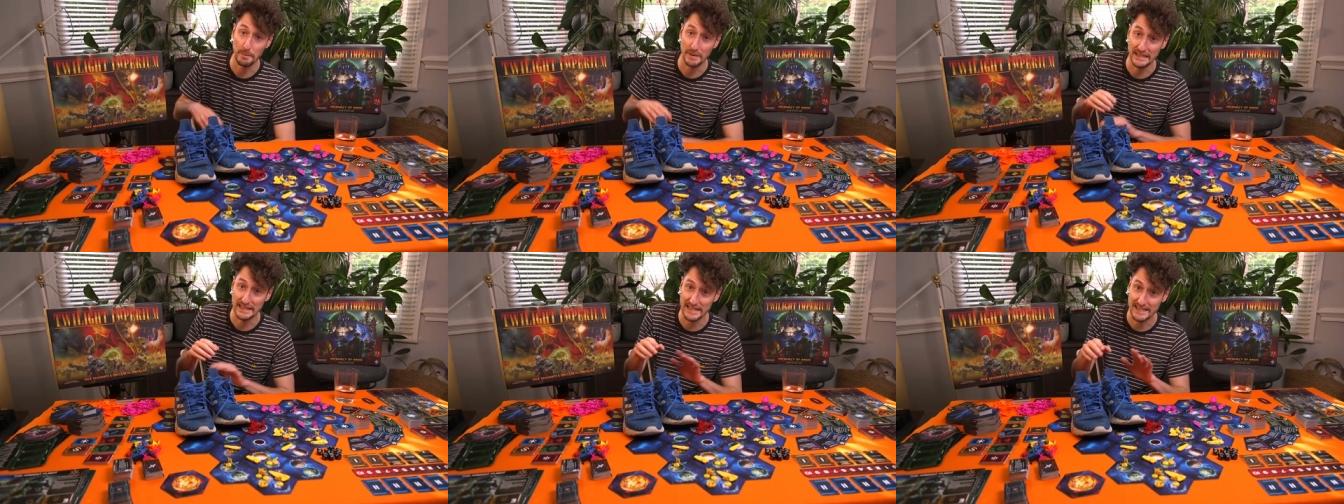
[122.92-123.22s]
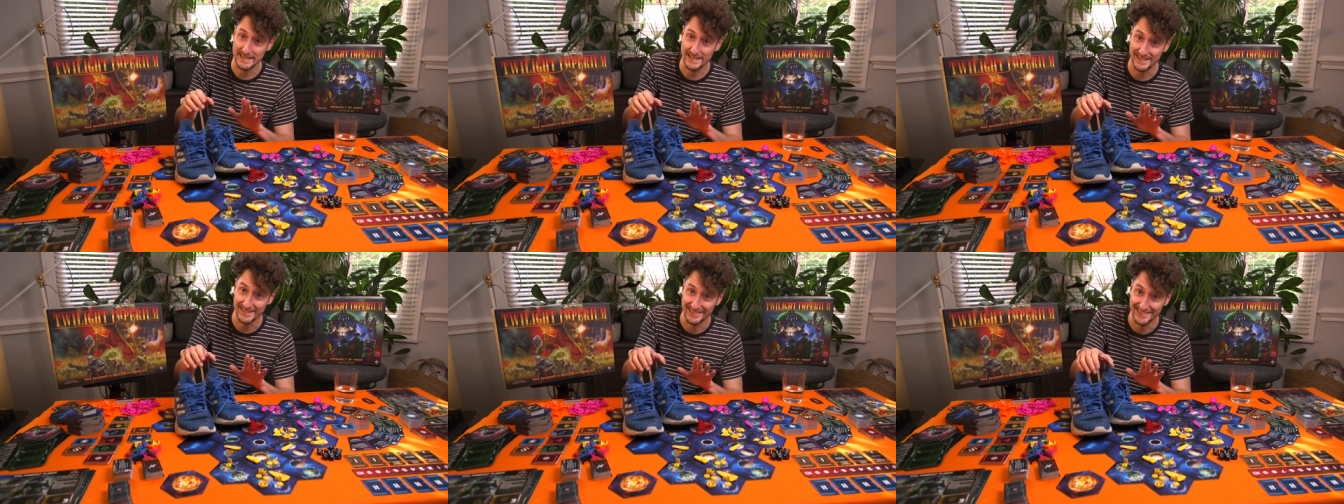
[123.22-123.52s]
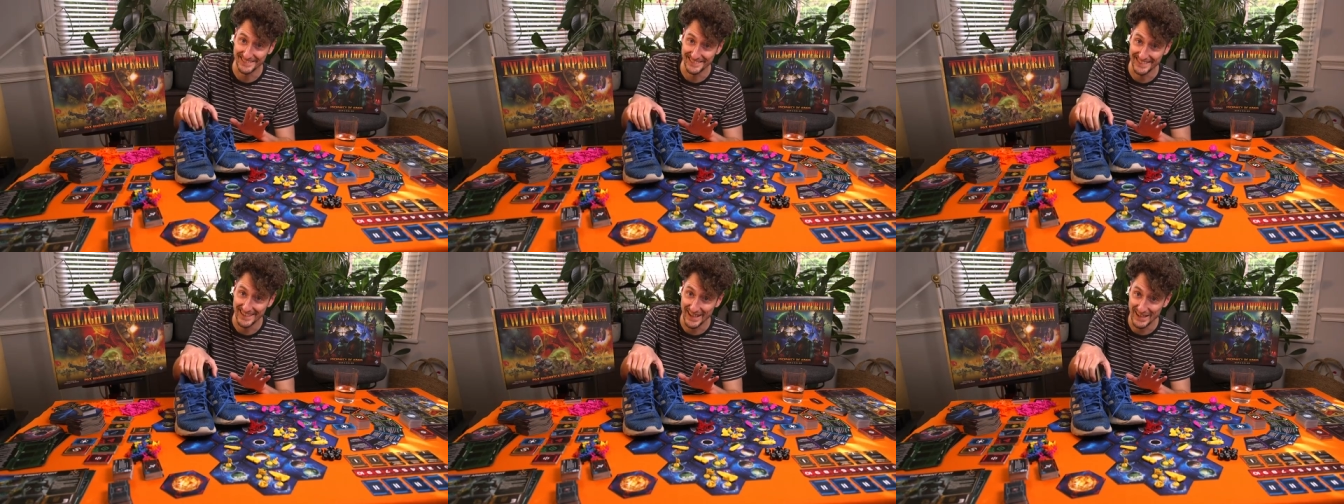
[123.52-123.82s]
But
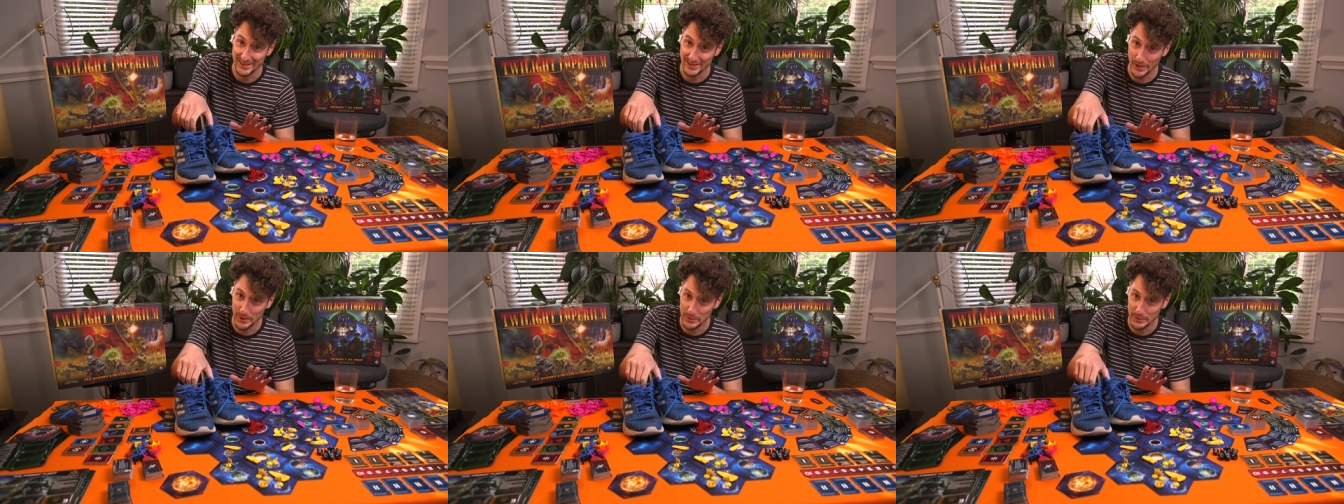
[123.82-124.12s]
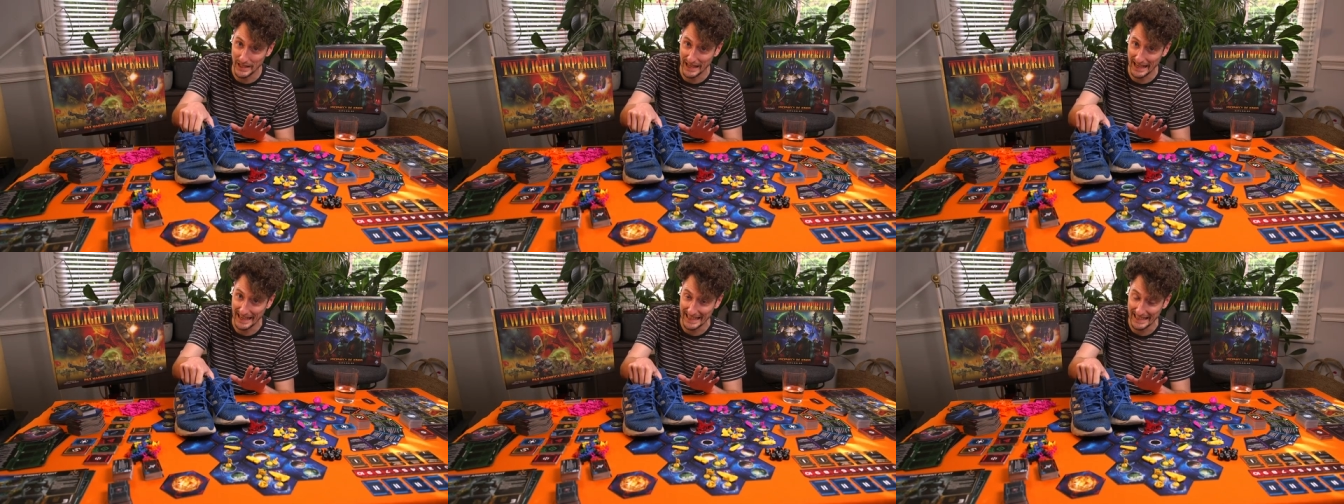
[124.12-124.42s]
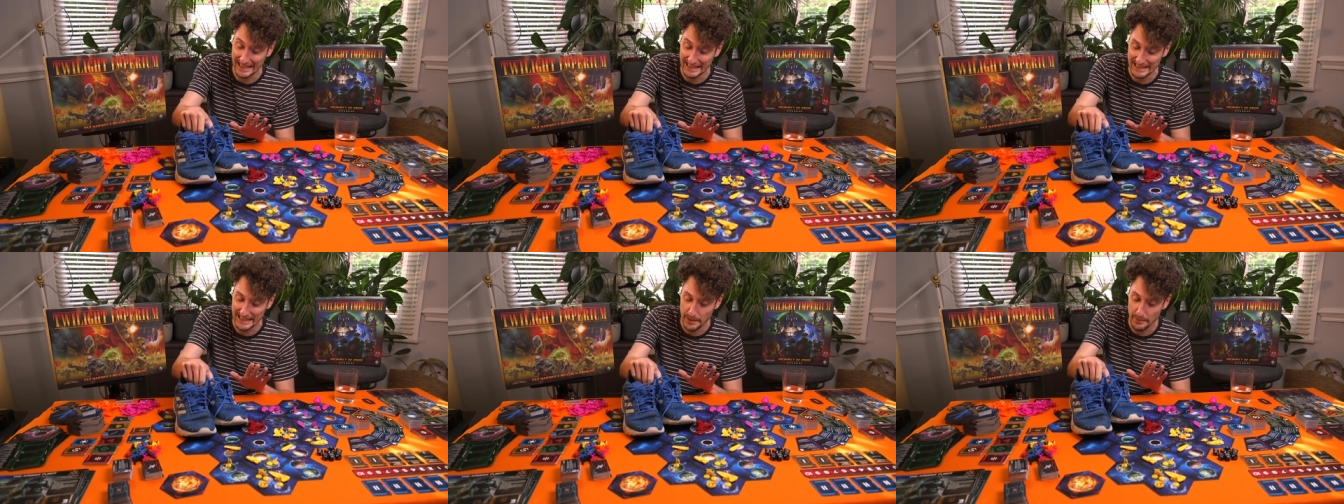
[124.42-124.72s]
listen, it's okay.
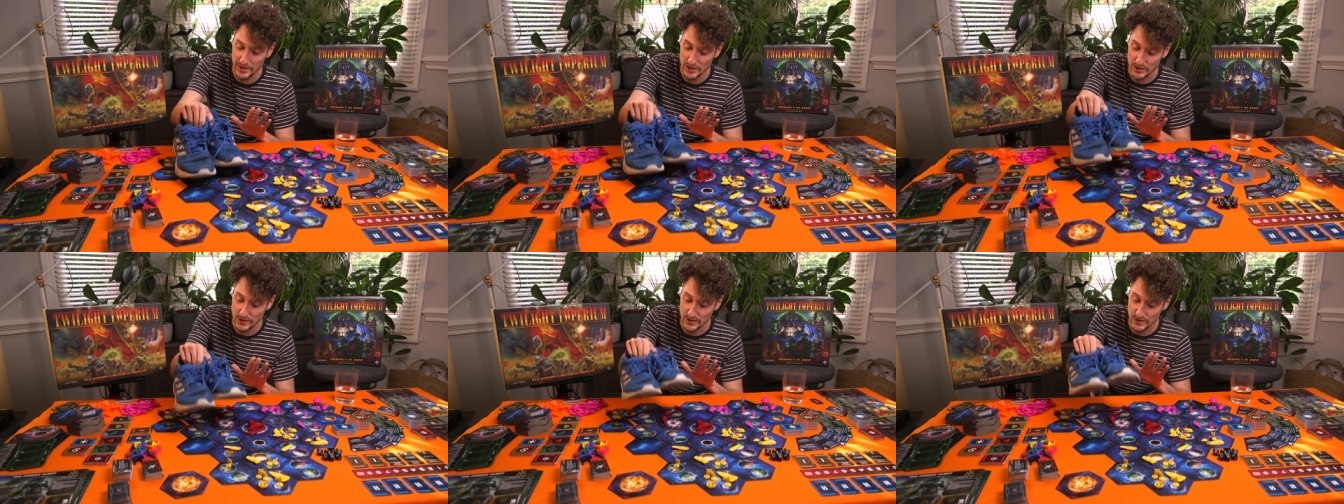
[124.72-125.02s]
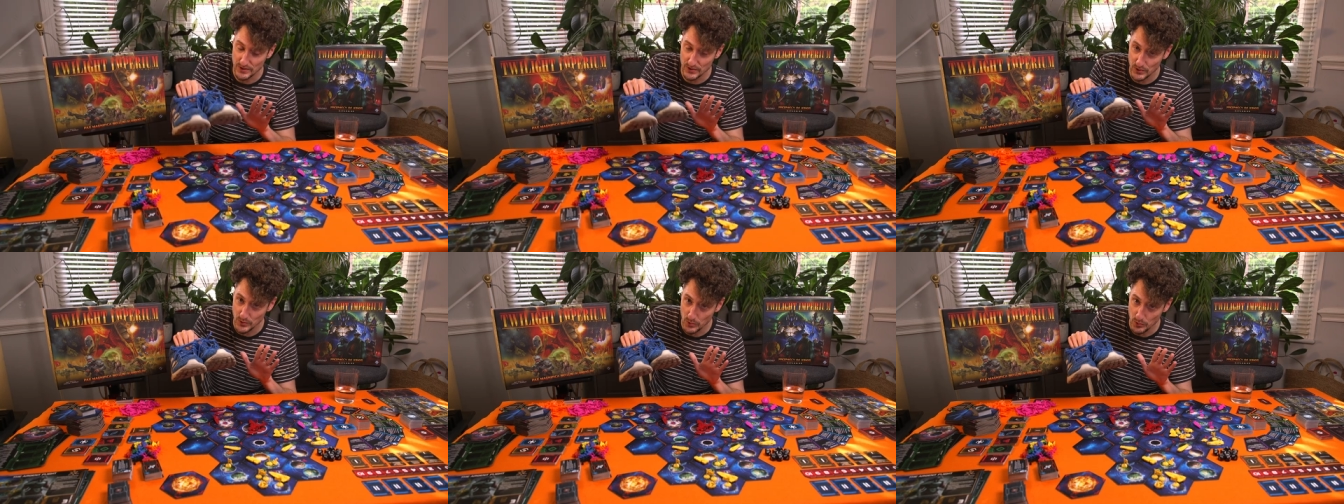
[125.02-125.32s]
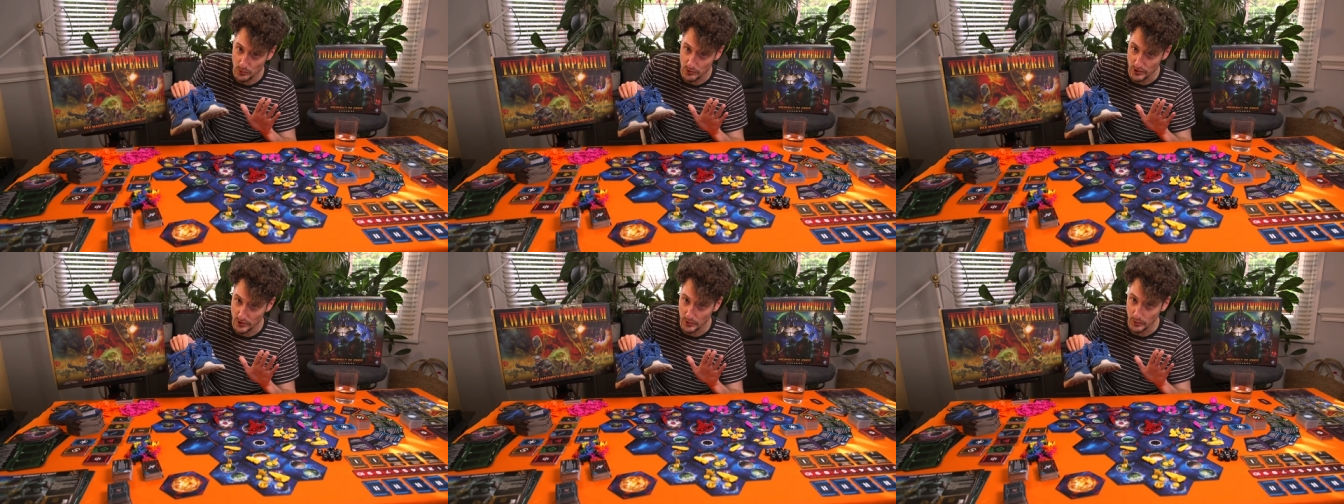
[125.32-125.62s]
Let me just
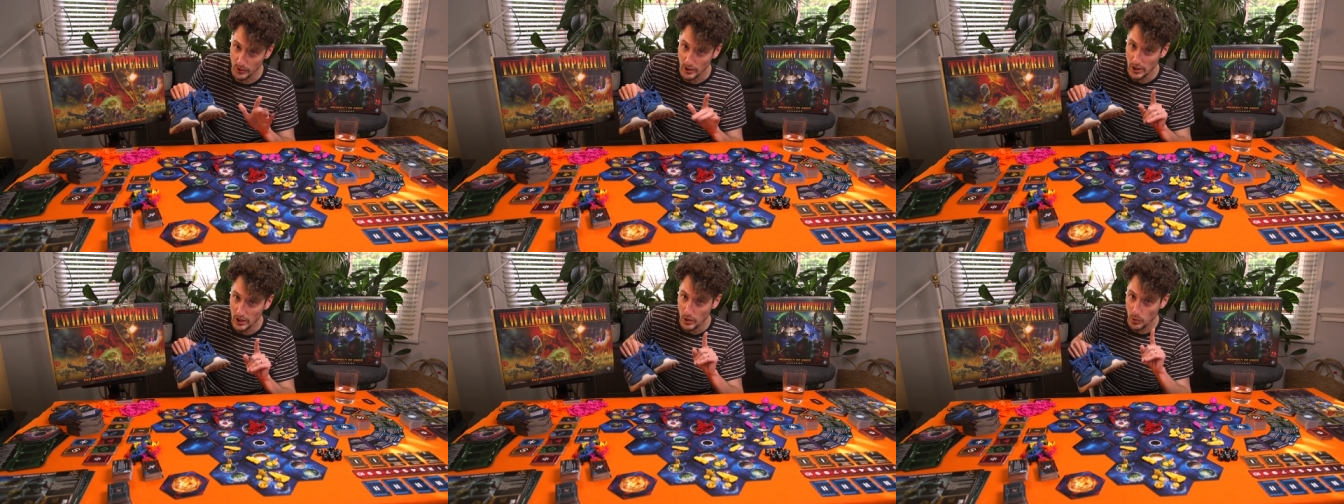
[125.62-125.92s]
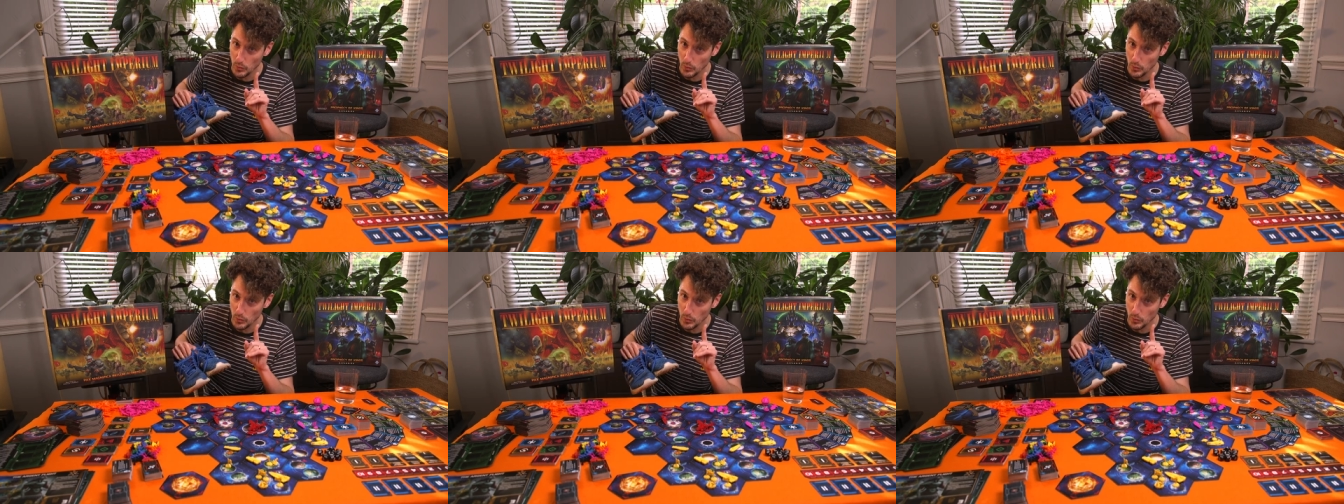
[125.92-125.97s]
soothe you